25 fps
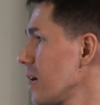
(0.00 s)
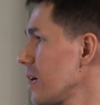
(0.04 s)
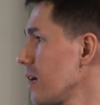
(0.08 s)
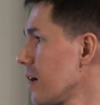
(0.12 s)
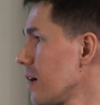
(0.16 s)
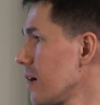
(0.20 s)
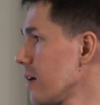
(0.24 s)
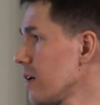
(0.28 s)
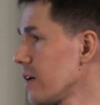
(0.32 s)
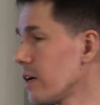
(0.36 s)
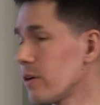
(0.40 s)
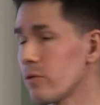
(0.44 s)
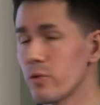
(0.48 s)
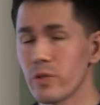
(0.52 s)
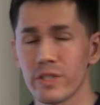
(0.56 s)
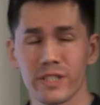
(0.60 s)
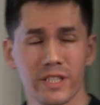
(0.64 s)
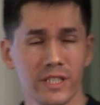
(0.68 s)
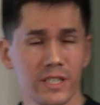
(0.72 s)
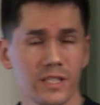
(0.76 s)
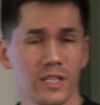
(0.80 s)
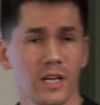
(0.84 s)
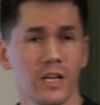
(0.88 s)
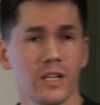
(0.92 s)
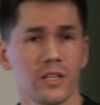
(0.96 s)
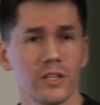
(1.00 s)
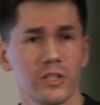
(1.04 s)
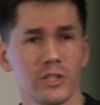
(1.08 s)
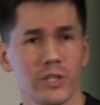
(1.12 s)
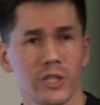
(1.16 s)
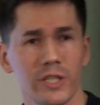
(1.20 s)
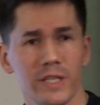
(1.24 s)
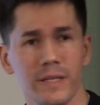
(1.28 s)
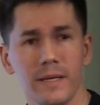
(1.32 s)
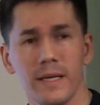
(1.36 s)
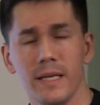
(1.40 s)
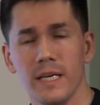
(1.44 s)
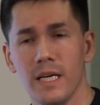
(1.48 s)
our
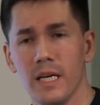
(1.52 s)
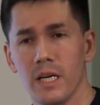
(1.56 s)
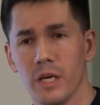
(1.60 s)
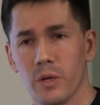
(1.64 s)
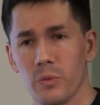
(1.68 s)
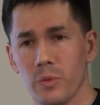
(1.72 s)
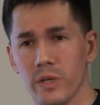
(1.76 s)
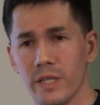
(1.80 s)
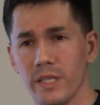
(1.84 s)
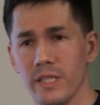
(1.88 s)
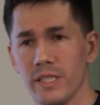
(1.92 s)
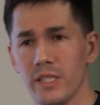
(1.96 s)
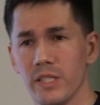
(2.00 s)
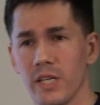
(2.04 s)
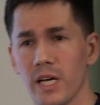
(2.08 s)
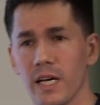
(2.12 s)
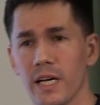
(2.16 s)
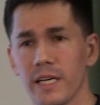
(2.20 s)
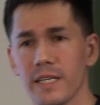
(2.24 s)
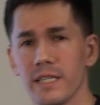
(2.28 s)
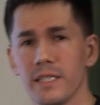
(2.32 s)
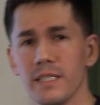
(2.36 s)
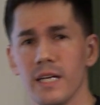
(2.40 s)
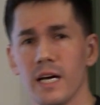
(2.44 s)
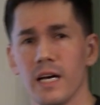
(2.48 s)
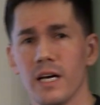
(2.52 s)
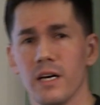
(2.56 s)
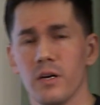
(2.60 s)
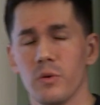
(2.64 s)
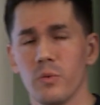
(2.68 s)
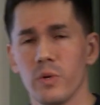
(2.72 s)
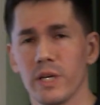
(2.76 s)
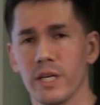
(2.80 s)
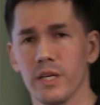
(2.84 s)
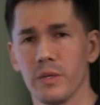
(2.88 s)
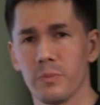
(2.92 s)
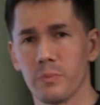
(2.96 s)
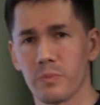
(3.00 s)
technology. We
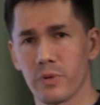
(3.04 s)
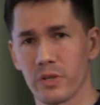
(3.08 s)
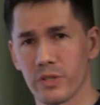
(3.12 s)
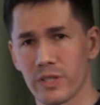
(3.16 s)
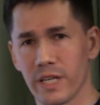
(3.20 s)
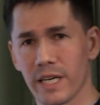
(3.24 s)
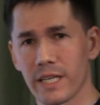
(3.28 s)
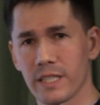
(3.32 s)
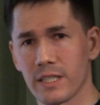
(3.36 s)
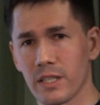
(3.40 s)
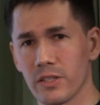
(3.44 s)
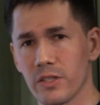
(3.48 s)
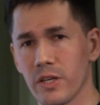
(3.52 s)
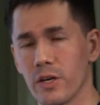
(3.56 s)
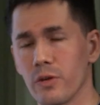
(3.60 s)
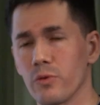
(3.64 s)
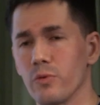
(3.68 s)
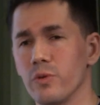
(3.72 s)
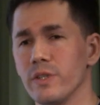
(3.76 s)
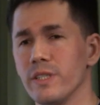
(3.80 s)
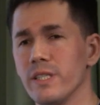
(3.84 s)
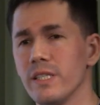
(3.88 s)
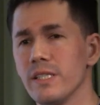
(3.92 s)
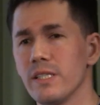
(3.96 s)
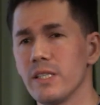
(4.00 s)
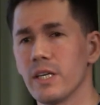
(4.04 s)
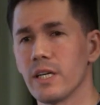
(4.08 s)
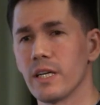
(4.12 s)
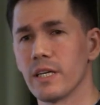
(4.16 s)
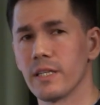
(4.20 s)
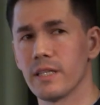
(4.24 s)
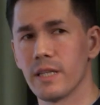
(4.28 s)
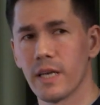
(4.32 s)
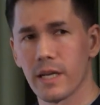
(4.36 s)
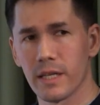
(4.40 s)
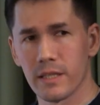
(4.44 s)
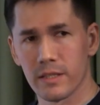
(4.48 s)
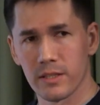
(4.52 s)
protected our
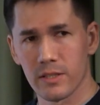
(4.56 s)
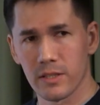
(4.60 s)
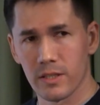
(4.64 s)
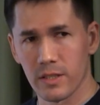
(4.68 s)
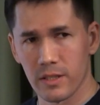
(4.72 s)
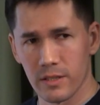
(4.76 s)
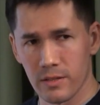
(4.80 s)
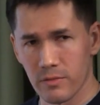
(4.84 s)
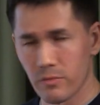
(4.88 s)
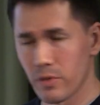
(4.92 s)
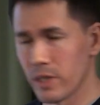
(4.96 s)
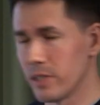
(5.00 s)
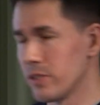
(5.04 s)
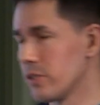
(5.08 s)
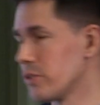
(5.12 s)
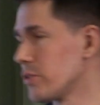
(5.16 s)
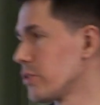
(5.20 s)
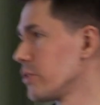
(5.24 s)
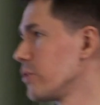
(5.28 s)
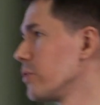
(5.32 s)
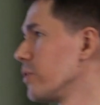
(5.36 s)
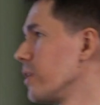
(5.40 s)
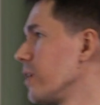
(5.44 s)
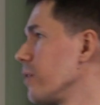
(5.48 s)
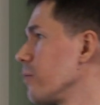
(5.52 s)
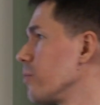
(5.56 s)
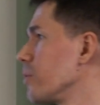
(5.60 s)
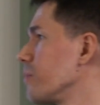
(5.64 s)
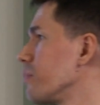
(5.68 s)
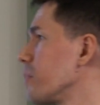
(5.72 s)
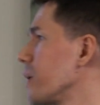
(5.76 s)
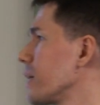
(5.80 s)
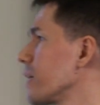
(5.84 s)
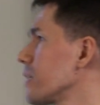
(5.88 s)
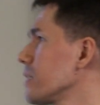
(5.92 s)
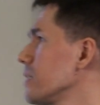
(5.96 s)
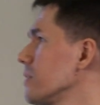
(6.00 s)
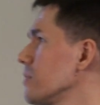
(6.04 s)
design and registered our
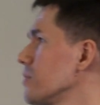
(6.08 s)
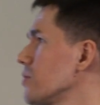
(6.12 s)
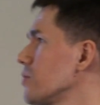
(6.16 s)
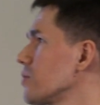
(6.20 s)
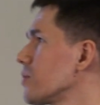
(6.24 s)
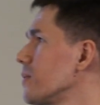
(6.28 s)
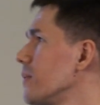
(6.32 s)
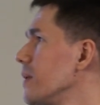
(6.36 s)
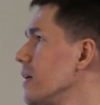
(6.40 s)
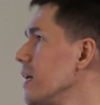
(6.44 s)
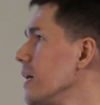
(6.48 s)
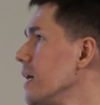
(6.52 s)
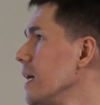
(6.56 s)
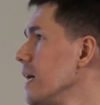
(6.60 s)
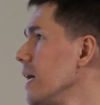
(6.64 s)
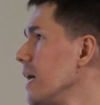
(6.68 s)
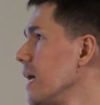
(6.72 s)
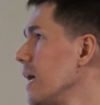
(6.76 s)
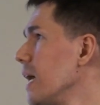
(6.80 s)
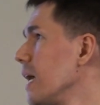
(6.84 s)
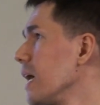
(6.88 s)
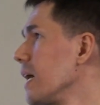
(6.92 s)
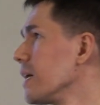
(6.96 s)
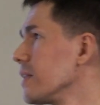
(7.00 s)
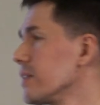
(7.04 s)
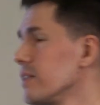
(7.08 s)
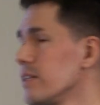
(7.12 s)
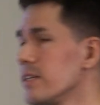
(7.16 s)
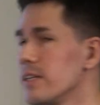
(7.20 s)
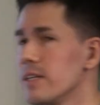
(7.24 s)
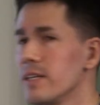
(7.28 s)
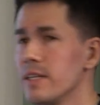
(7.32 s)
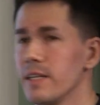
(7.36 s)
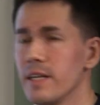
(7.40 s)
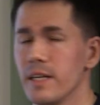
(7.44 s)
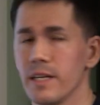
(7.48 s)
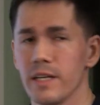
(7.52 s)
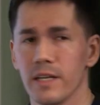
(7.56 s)
patents,
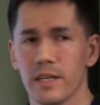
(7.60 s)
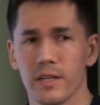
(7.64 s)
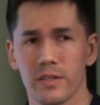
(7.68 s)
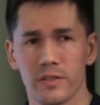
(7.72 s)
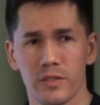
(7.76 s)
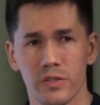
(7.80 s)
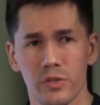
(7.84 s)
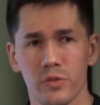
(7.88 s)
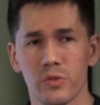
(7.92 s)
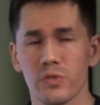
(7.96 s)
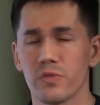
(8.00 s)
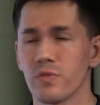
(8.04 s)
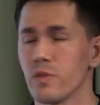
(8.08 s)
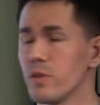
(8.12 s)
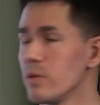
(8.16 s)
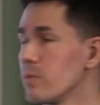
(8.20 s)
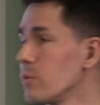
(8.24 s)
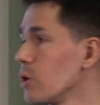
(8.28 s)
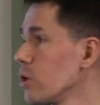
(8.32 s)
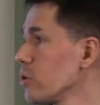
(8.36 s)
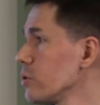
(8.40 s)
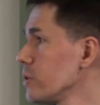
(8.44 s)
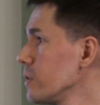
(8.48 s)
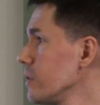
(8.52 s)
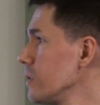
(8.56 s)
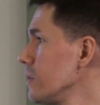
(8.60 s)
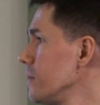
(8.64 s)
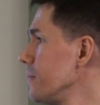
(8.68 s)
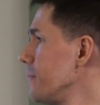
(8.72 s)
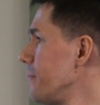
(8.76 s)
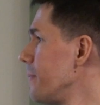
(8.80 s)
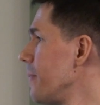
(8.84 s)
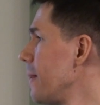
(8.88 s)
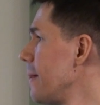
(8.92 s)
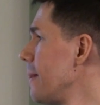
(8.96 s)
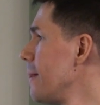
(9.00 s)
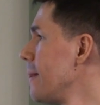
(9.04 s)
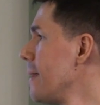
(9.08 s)
the useful model,
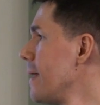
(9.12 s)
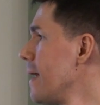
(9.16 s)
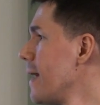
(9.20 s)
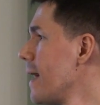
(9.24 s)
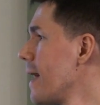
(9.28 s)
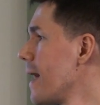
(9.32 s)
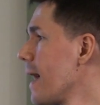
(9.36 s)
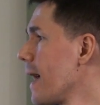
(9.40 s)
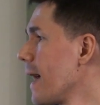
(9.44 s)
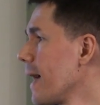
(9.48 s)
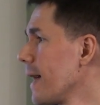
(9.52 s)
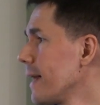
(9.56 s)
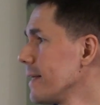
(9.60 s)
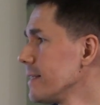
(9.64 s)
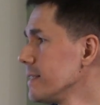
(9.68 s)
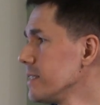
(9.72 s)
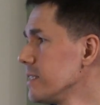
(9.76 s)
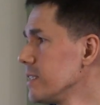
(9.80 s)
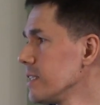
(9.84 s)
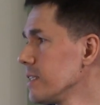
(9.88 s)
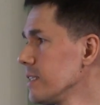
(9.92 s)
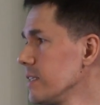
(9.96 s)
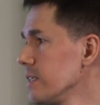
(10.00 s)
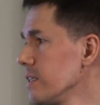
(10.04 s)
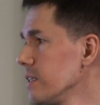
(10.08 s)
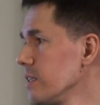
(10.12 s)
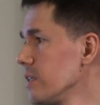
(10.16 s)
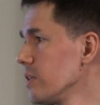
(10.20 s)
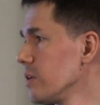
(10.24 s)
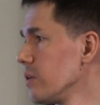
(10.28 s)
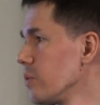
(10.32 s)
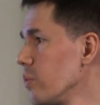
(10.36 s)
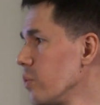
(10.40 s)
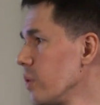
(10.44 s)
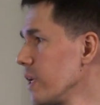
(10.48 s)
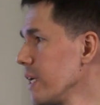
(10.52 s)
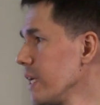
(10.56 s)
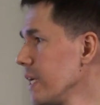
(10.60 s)
and
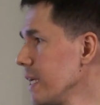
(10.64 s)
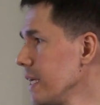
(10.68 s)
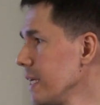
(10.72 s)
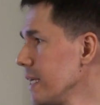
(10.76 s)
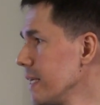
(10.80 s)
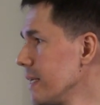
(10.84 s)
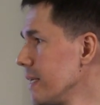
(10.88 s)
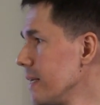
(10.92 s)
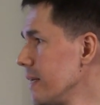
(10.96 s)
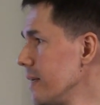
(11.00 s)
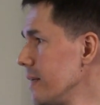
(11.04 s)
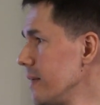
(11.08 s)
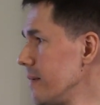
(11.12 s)
we